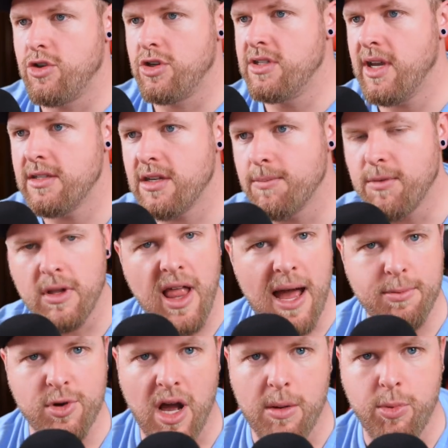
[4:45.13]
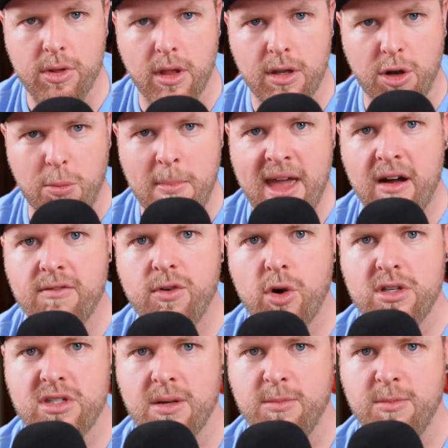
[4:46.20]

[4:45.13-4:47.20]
she sets up the laptop with a little male voice